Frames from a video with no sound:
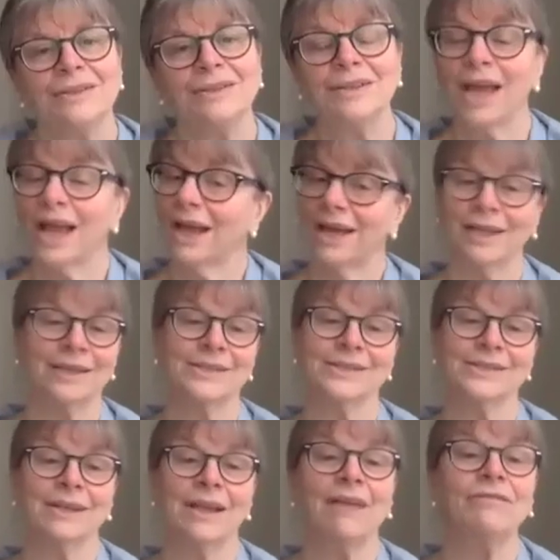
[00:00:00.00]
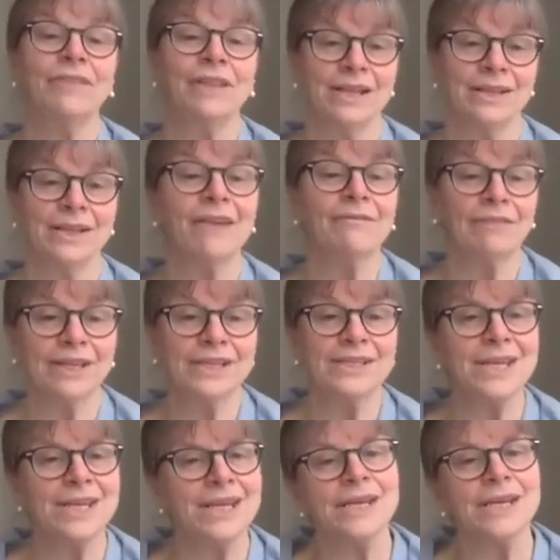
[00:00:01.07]
Yeah. It's lovely
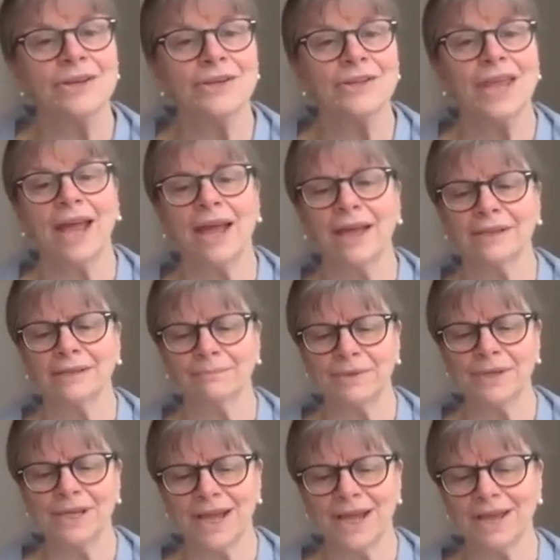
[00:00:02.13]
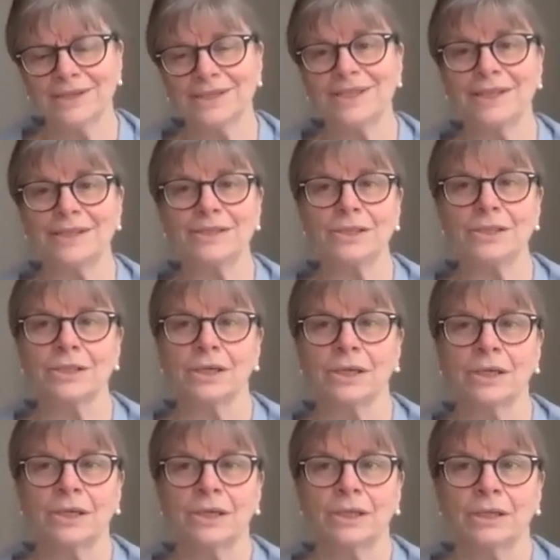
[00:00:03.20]
to hear that, because it's
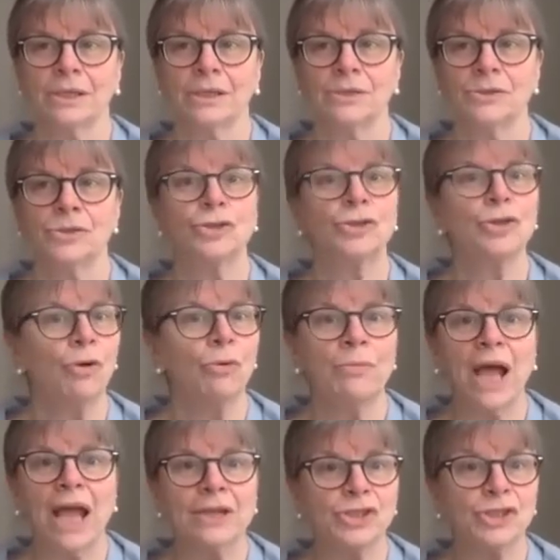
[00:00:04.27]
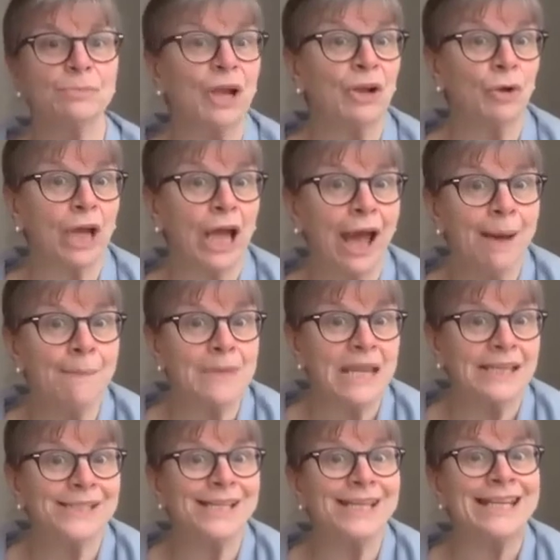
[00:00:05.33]
so much about
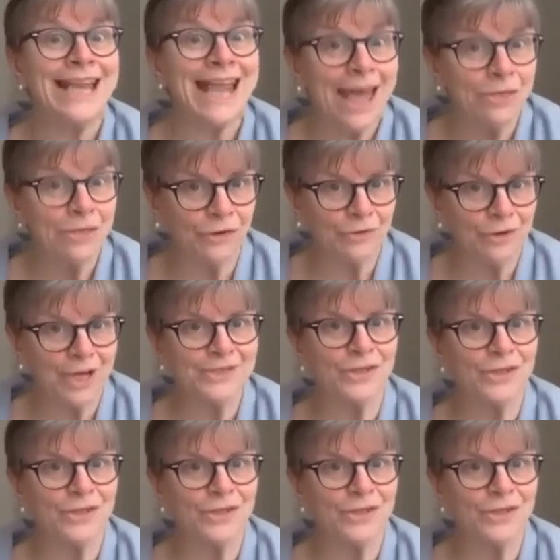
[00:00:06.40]
coming together as